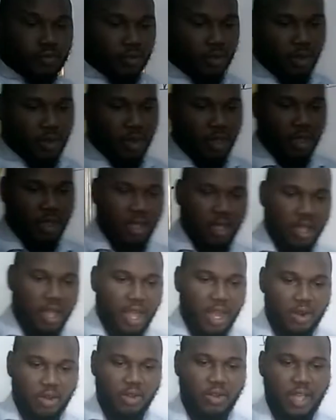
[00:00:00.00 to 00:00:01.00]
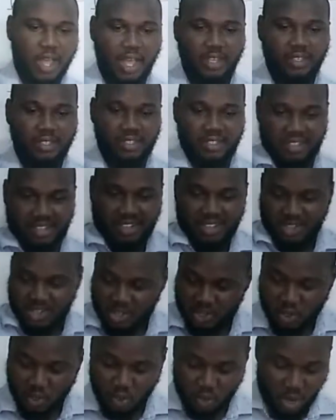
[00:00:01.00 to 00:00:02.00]
Hello guys,
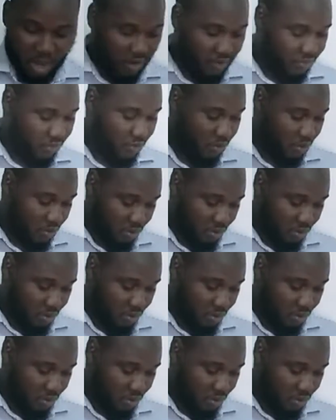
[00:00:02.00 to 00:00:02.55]
so you are